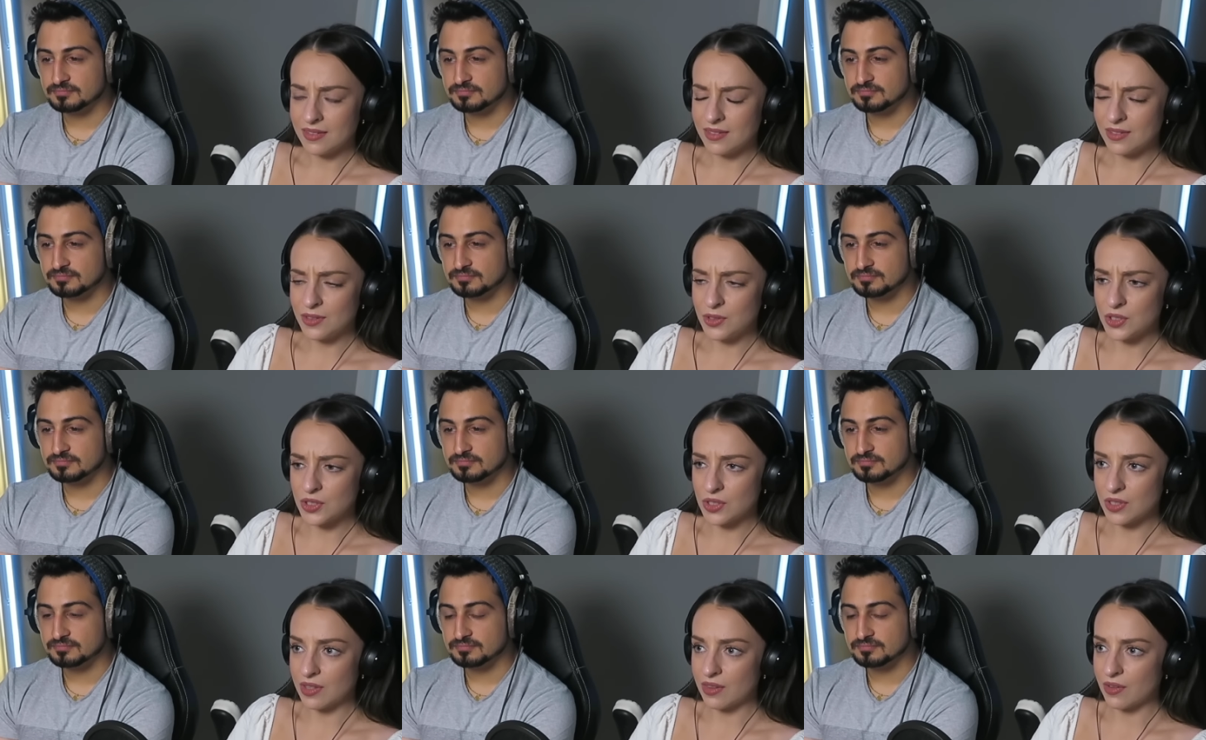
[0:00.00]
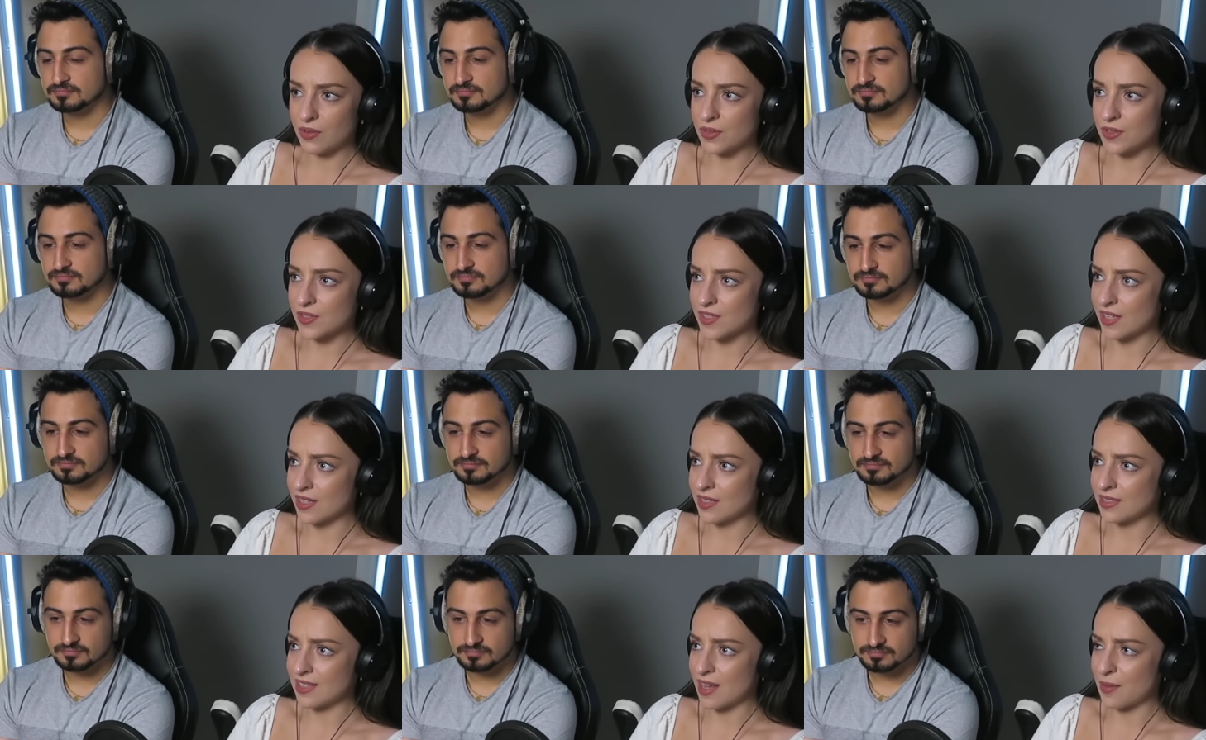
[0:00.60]
Speaker 1: Usually those
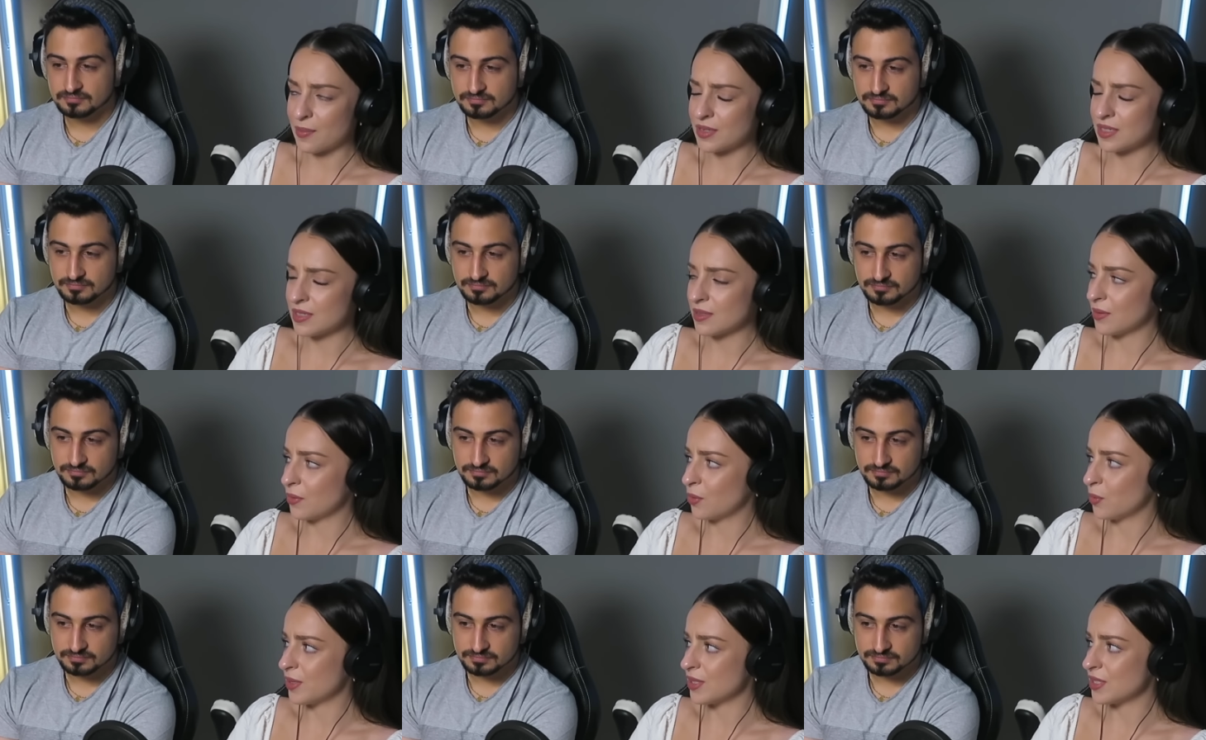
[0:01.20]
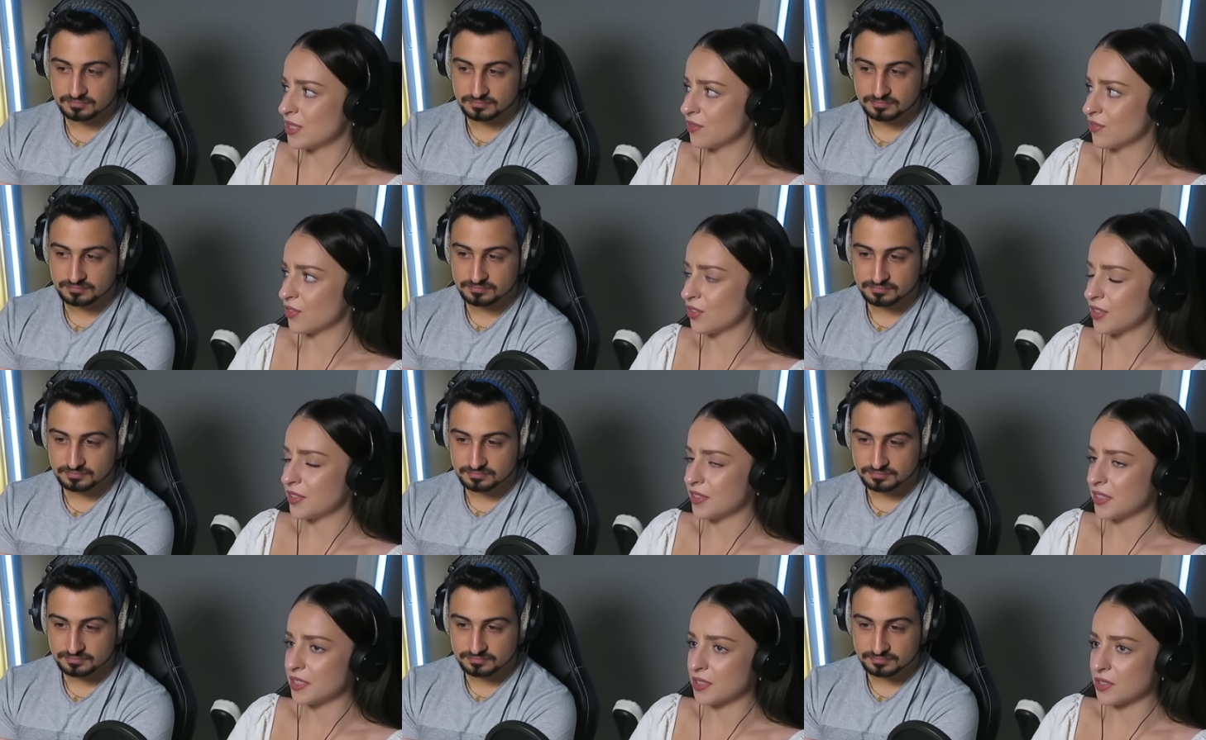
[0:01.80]
things happened a little bit different in
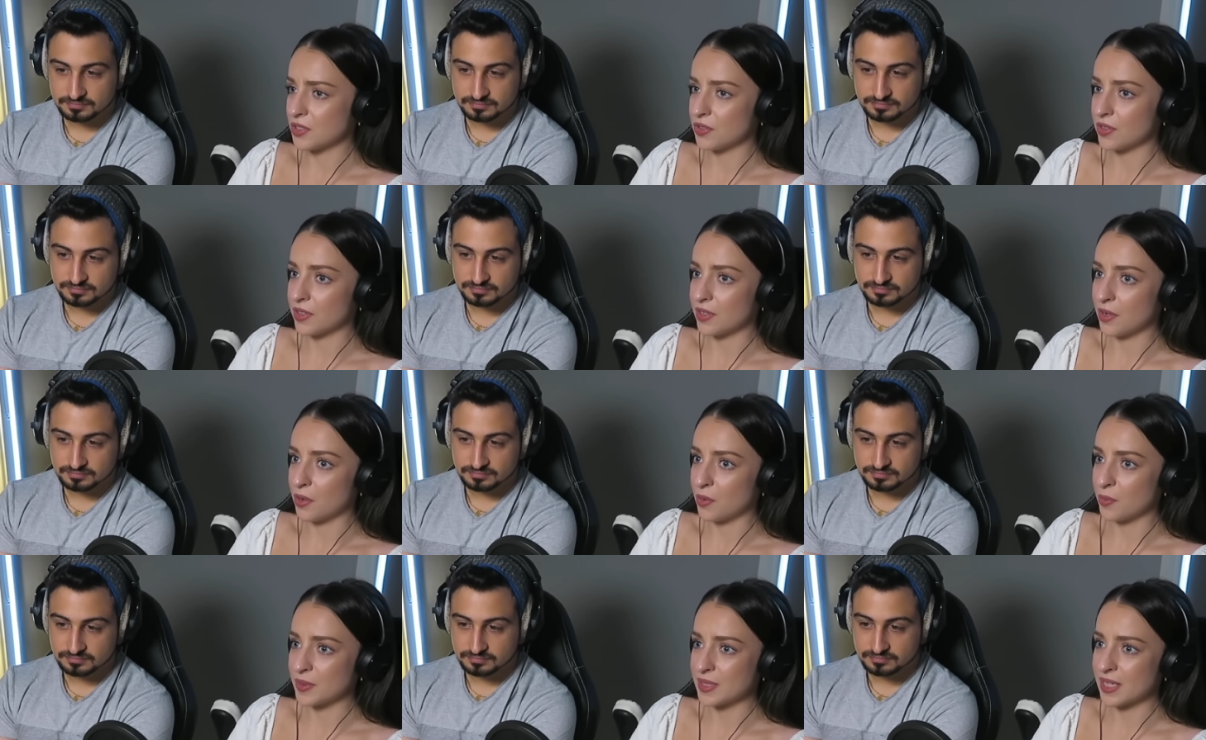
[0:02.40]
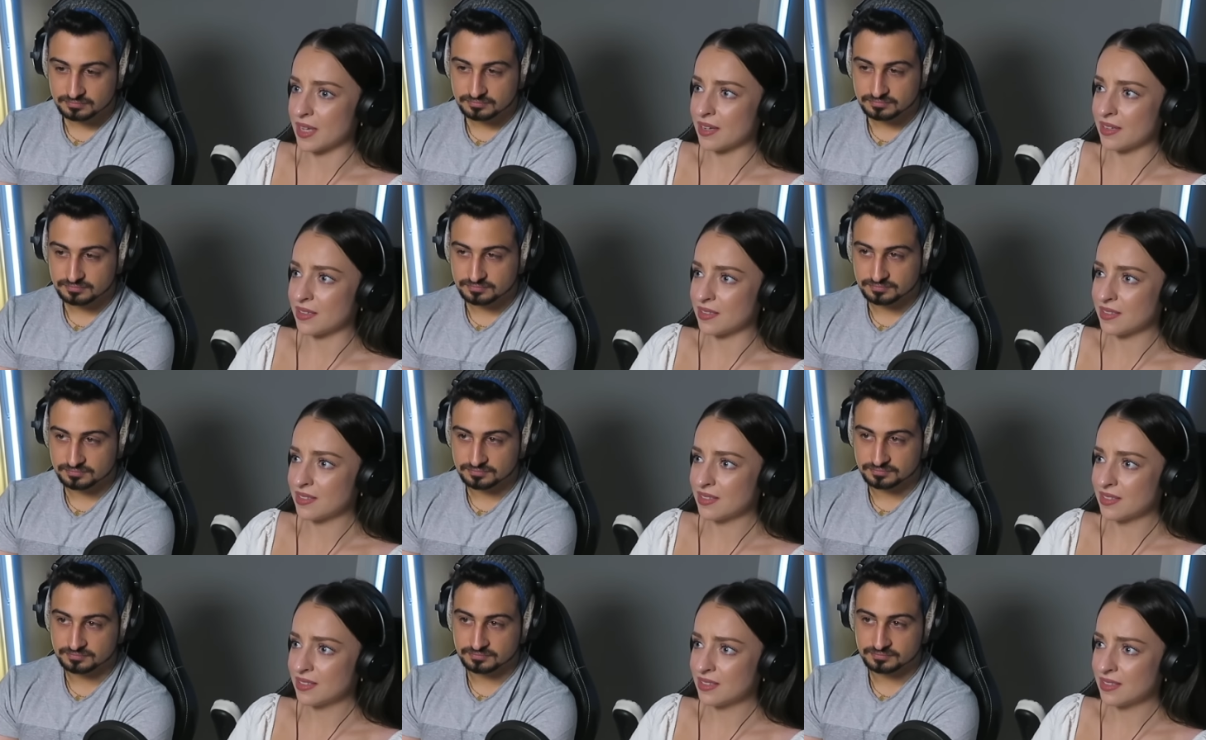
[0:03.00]
history, you know what I'm saying? Mm
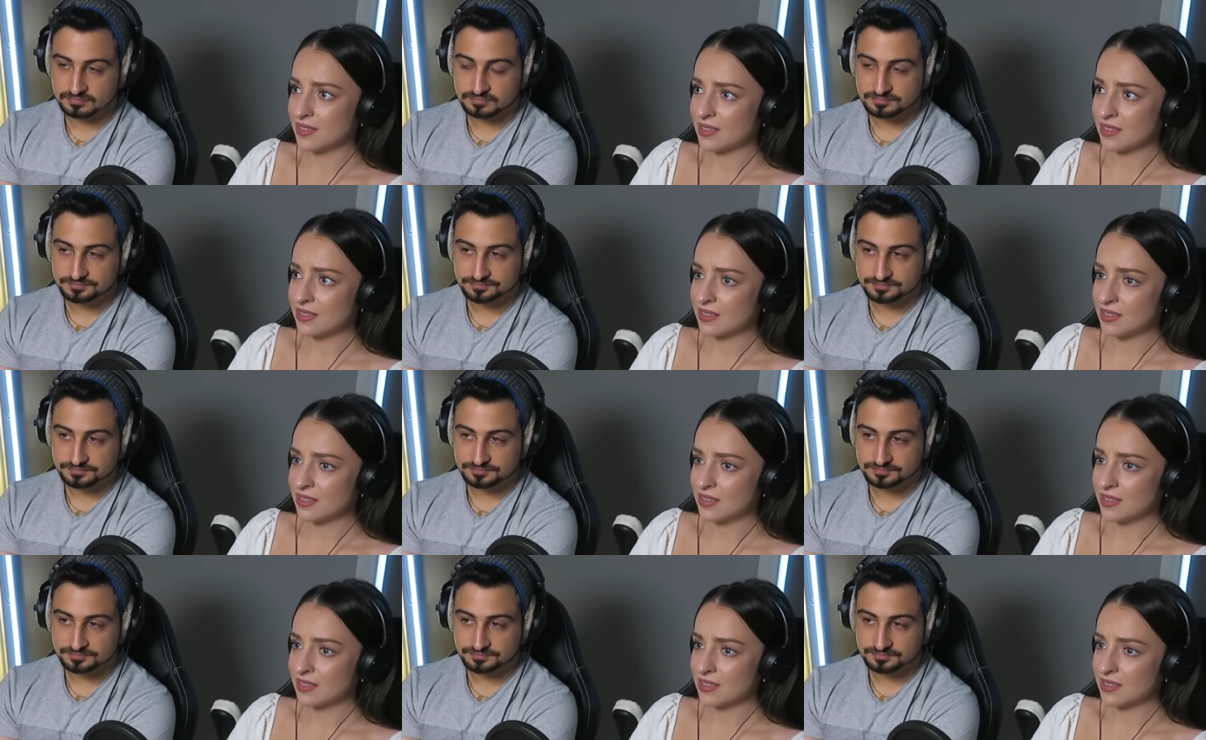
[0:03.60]
-hmm.